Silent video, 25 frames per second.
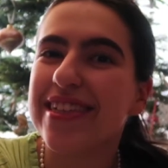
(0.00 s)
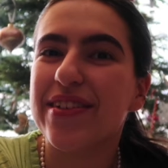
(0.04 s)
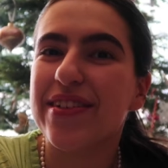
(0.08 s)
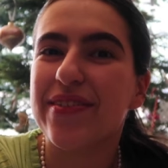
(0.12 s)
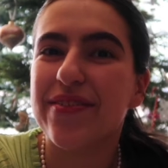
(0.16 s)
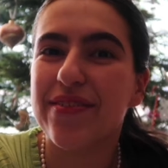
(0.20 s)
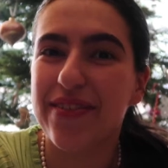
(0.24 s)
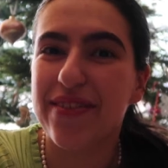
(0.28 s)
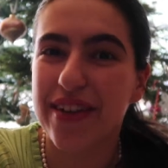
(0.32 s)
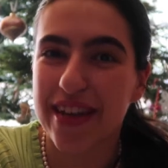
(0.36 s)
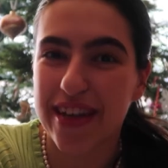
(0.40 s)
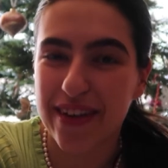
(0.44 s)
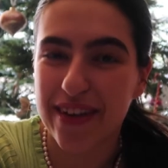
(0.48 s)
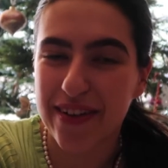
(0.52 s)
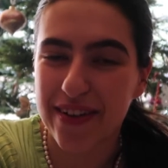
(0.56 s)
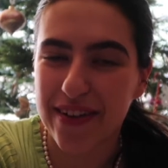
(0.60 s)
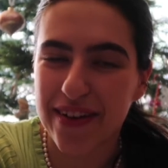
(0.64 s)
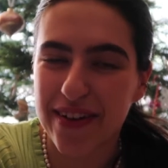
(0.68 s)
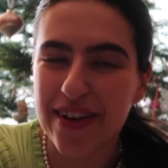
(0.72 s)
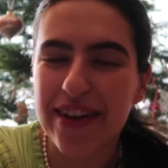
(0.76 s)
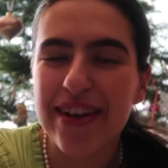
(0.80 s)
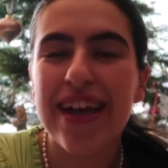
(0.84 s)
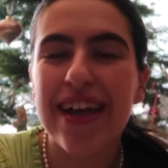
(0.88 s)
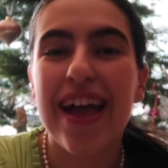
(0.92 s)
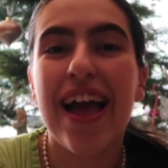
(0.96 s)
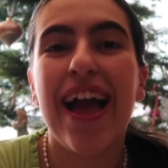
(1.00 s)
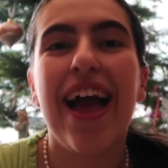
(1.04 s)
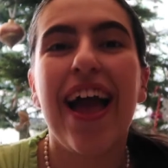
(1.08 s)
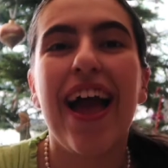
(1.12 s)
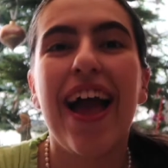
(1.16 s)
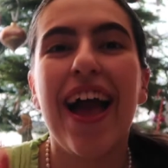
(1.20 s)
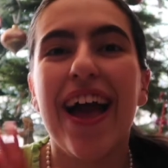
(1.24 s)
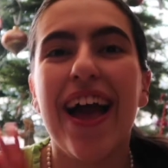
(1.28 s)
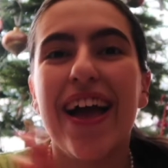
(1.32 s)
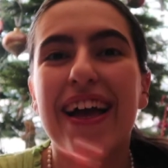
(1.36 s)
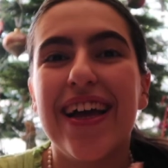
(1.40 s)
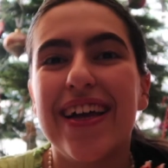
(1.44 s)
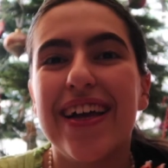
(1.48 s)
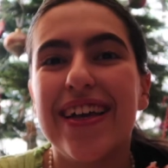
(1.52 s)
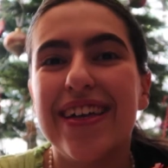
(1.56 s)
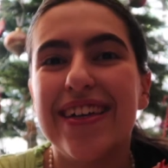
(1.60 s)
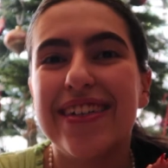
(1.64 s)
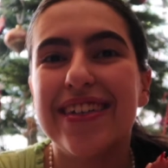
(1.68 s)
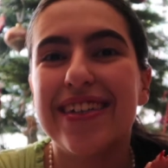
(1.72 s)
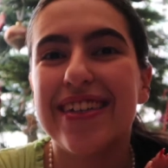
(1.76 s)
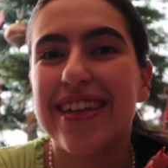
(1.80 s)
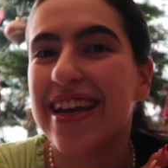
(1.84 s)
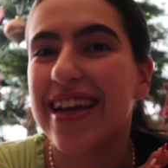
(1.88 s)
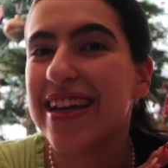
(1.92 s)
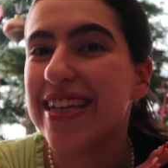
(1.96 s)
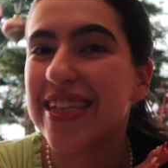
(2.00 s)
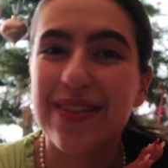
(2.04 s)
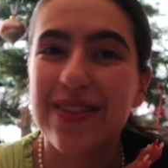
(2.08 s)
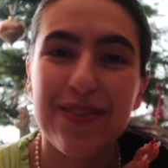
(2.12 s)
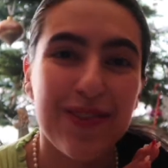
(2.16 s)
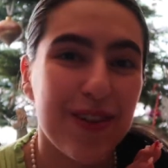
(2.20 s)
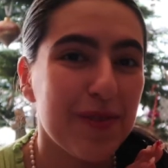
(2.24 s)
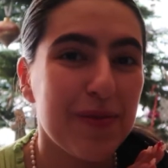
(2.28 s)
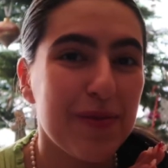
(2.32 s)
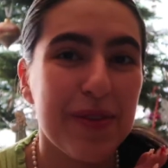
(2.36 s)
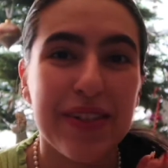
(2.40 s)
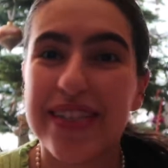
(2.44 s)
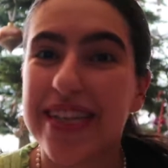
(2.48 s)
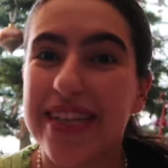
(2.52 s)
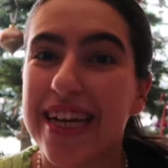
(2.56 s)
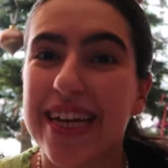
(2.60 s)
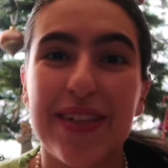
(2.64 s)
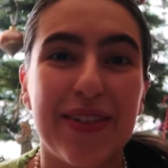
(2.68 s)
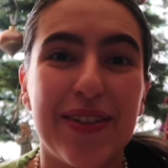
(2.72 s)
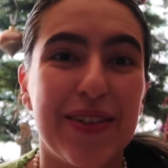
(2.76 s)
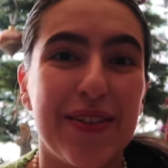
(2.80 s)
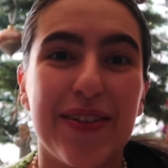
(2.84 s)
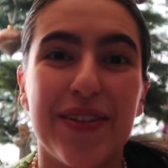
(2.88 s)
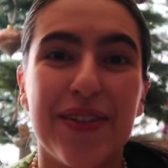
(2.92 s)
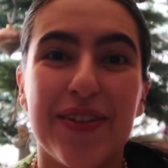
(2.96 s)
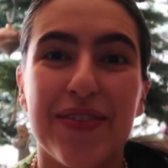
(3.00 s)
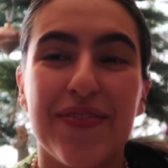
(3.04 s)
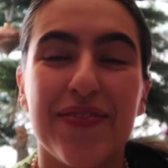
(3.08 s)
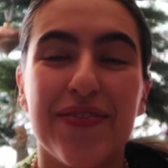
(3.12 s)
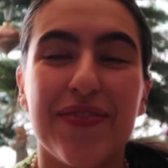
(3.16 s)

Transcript: video. Today is Vlogmas Day 2.